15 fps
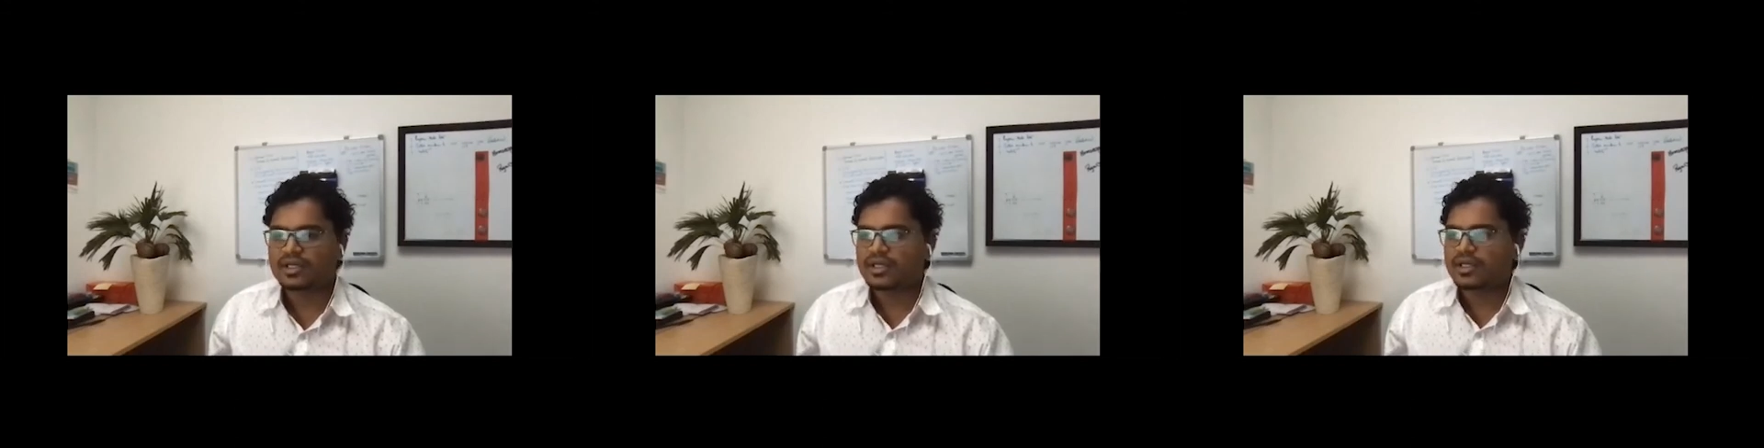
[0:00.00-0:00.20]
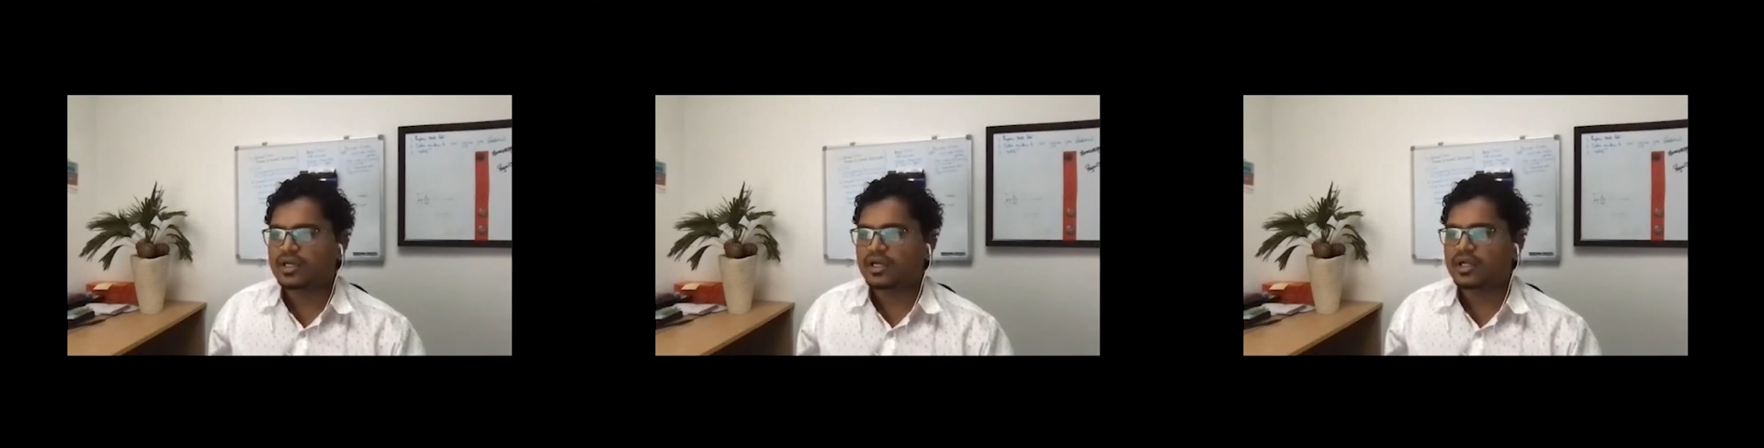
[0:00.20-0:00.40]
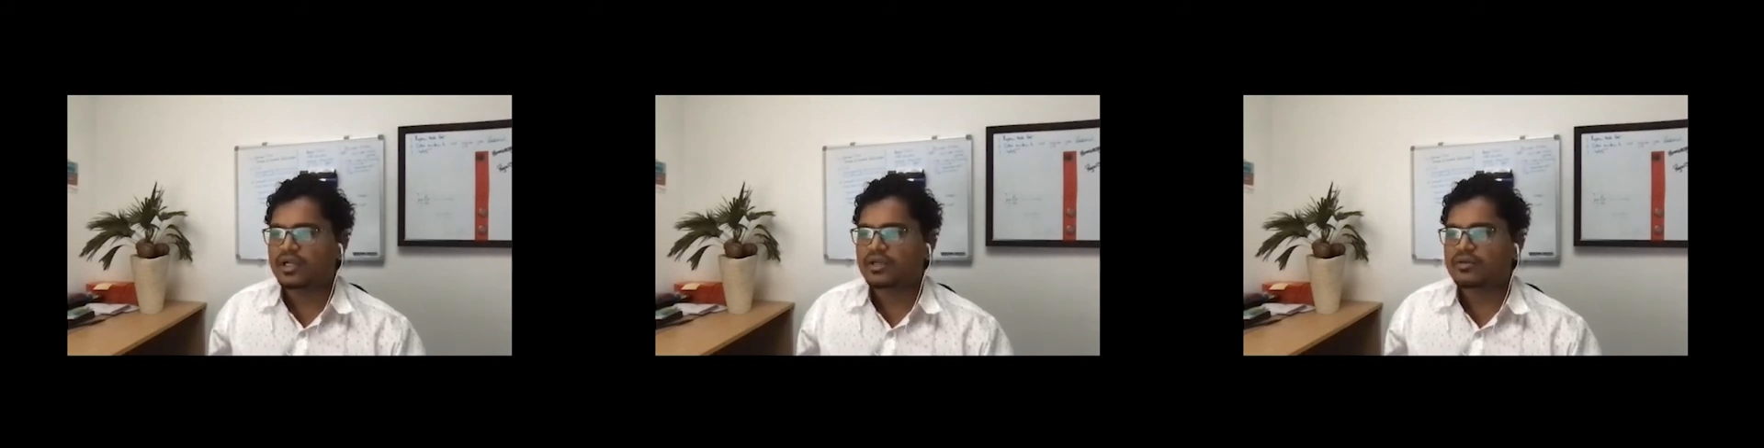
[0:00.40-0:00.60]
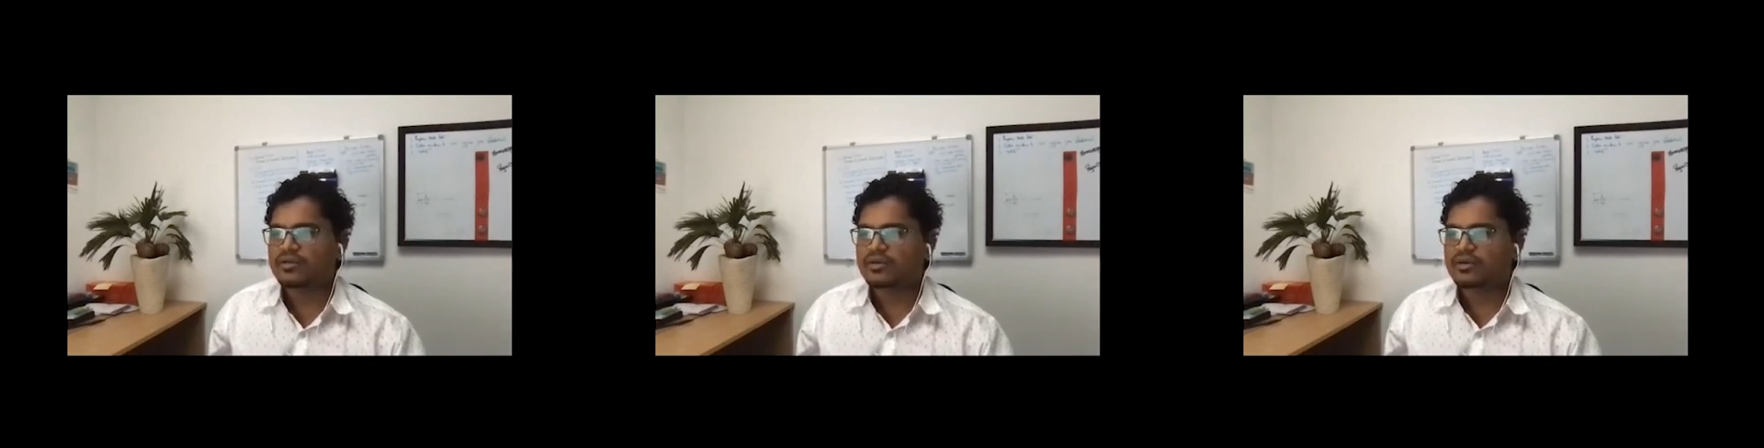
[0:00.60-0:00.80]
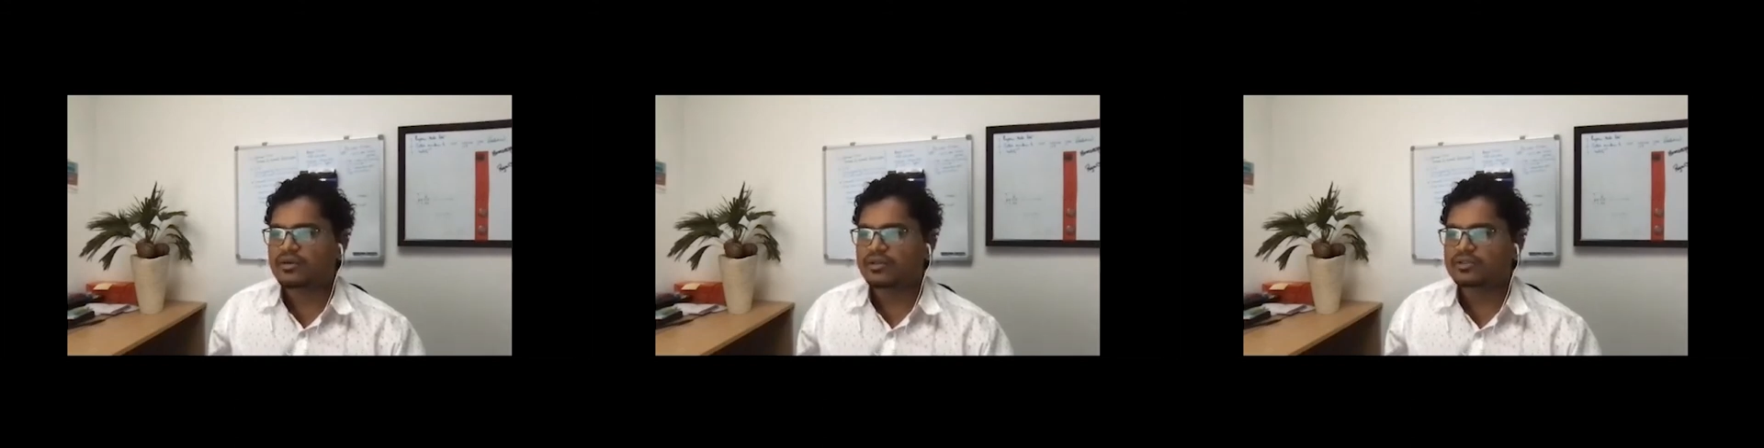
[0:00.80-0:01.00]
and
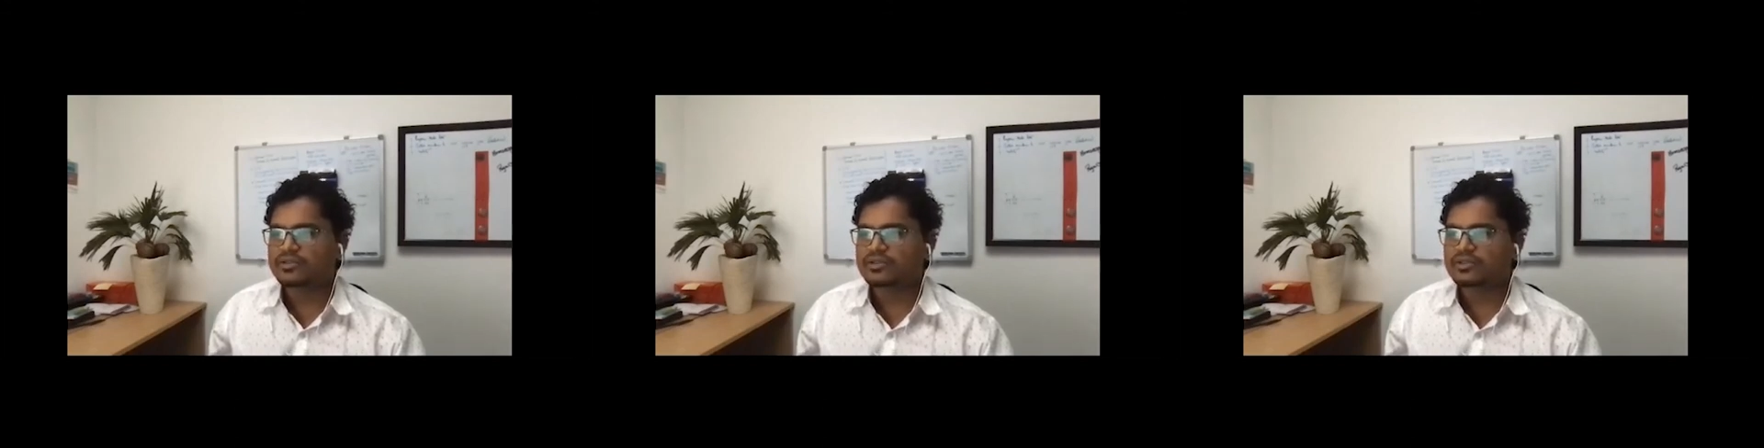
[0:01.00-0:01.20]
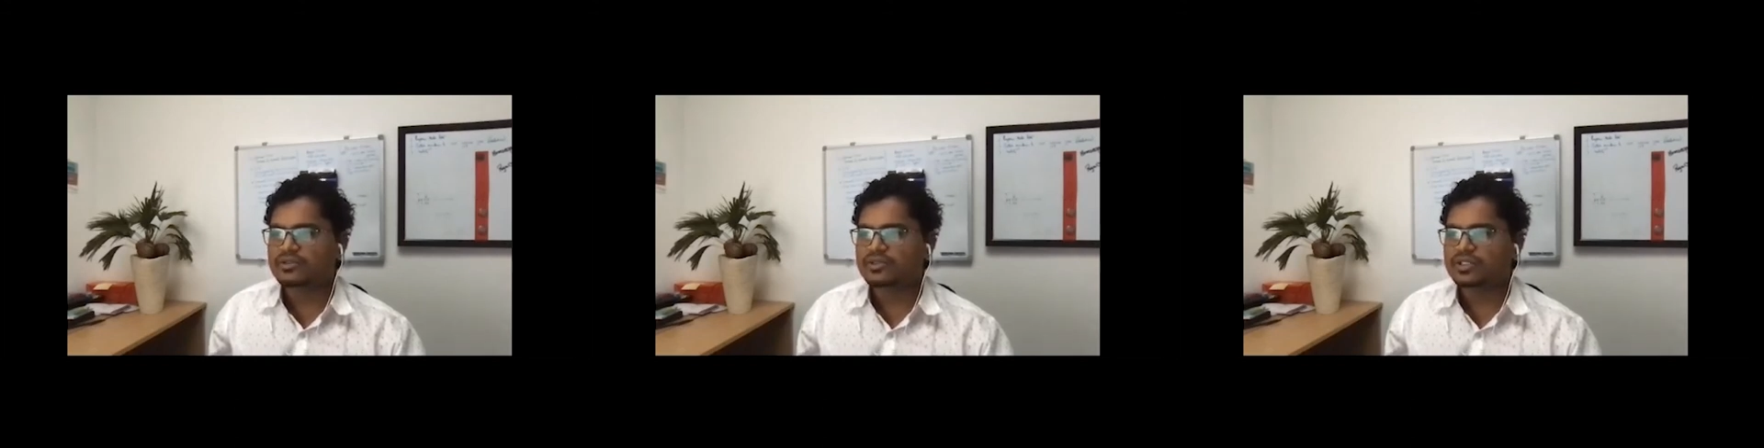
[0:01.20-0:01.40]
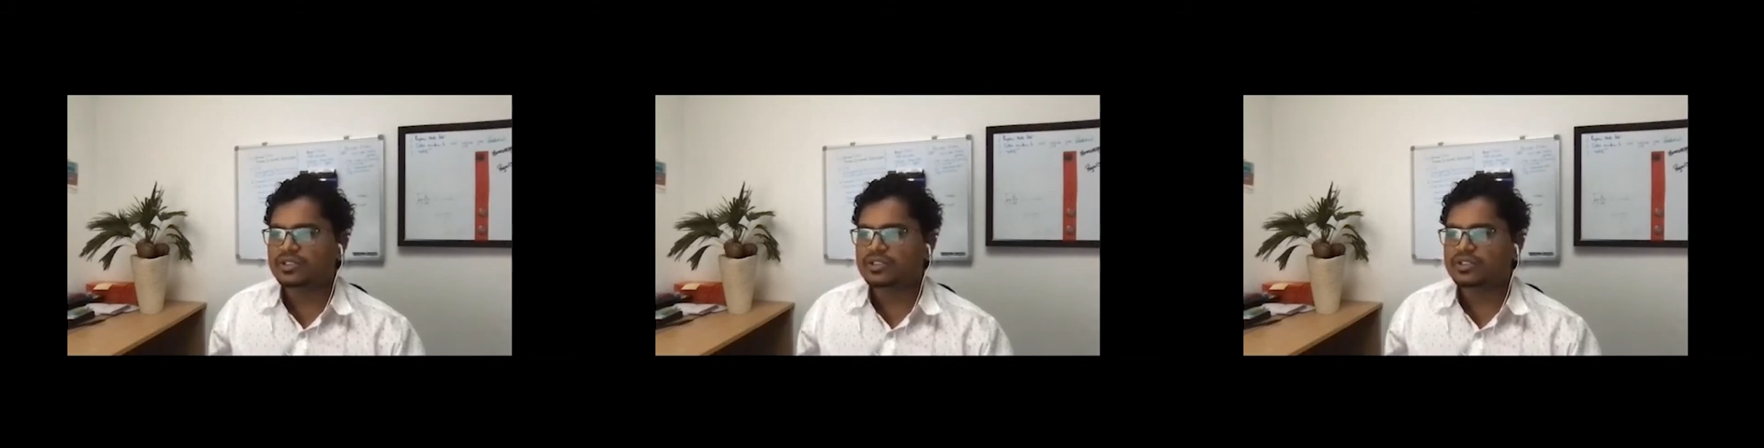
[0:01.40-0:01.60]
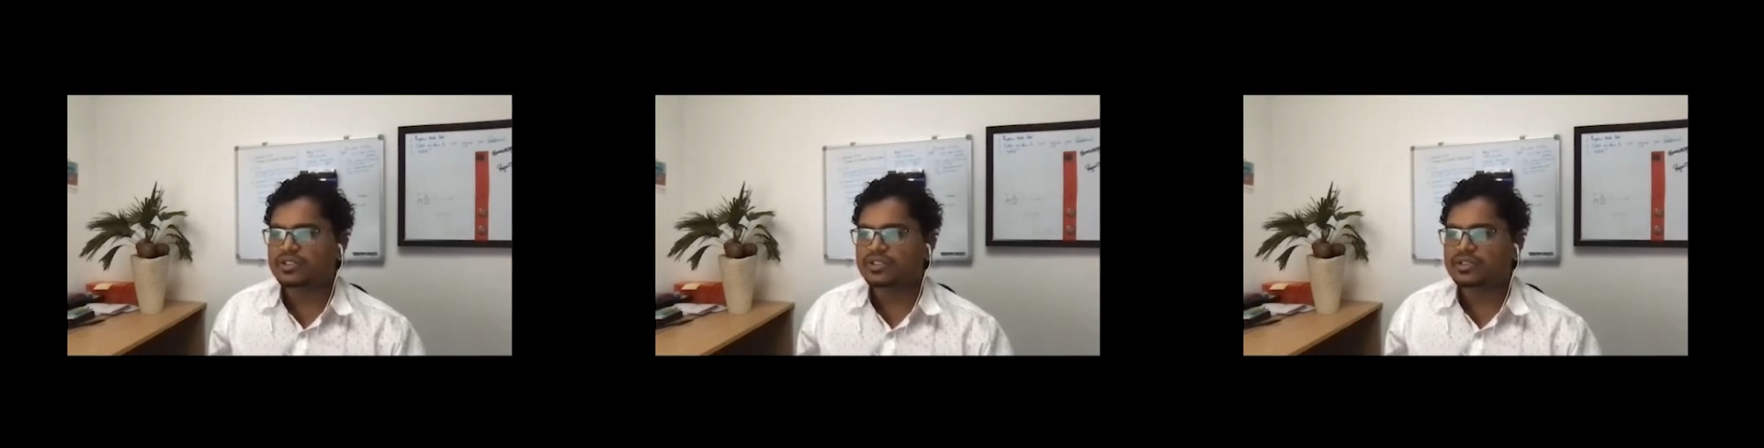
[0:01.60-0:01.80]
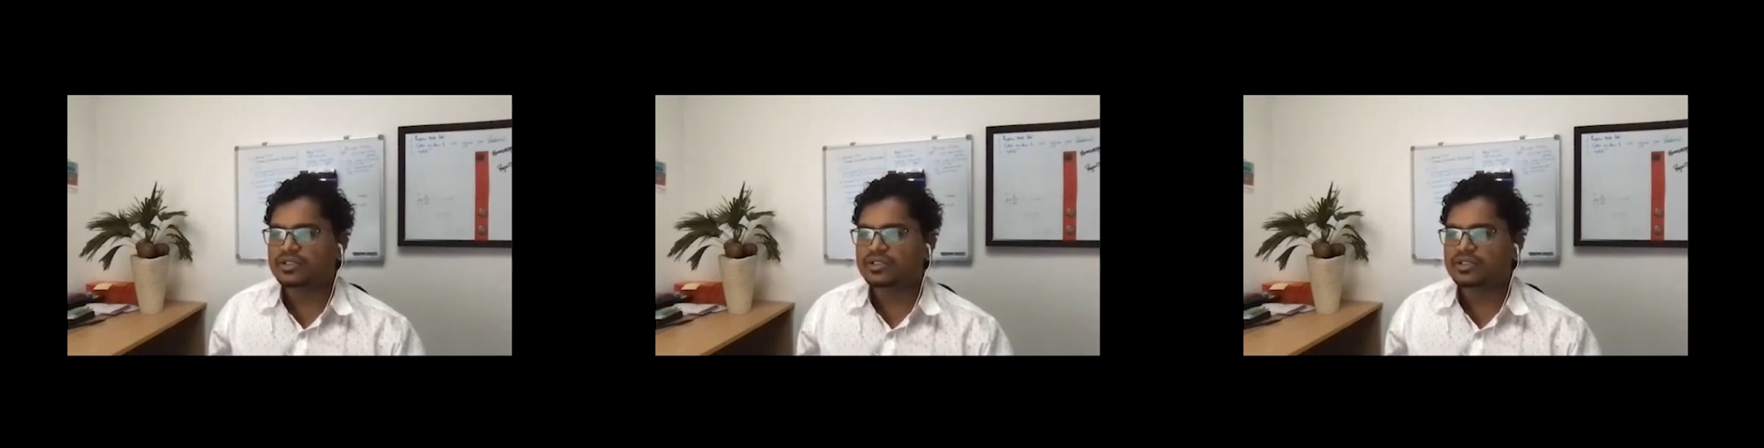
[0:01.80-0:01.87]
also the